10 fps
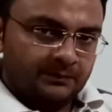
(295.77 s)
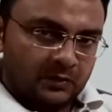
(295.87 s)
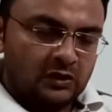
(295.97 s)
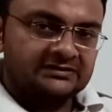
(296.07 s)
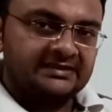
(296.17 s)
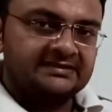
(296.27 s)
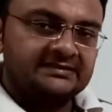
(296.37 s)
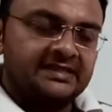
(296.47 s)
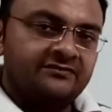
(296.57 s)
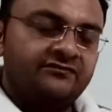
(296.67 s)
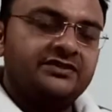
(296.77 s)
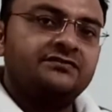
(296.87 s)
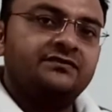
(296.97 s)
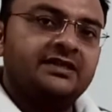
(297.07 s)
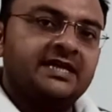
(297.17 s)
process in
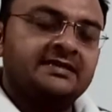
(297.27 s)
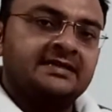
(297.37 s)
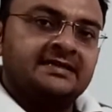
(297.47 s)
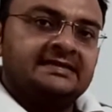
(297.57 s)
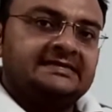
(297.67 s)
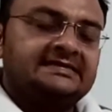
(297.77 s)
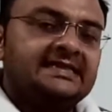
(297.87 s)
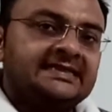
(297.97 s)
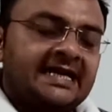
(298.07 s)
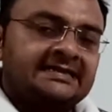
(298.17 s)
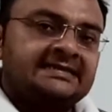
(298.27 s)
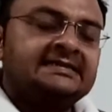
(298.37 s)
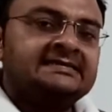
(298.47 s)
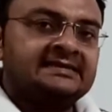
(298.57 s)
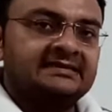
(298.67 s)
which we can see that
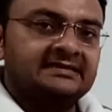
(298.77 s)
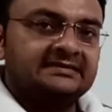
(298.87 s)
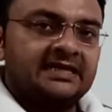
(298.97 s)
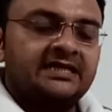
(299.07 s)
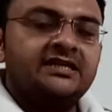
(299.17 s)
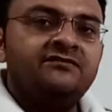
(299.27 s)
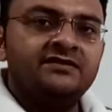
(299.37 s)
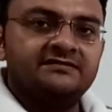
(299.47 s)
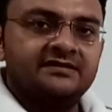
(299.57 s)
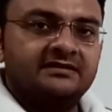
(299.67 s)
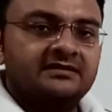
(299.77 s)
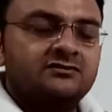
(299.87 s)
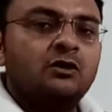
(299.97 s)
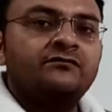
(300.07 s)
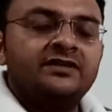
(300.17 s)
these signals are even
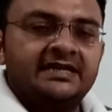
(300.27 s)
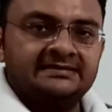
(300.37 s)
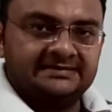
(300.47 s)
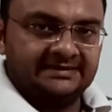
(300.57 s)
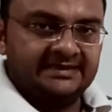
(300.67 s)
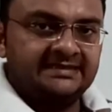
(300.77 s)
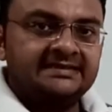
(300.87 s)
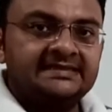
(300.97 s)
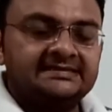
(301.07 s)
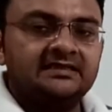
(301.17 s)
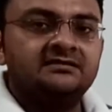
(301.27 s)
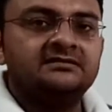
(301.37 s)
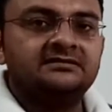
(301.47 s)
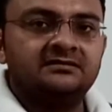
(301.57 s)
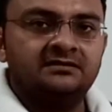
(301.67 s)
signals, or we can say that these
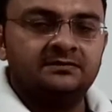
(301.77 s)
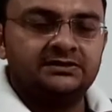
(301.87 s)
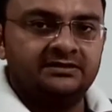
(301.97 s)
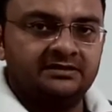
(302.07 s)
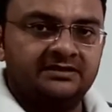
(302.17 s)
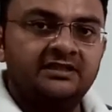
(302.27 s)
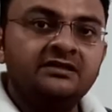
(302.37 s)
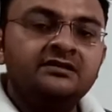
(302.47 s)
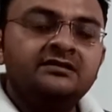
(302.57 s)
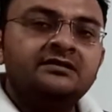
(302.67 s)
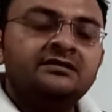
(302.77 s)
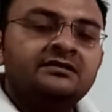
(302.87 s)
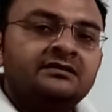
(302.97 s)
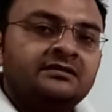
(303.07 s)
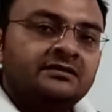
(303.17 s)
signals comes under the
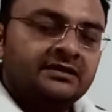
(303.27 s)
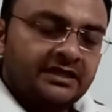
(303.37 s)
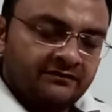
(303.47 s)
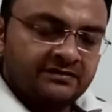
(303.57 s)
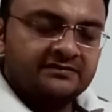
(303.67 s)
even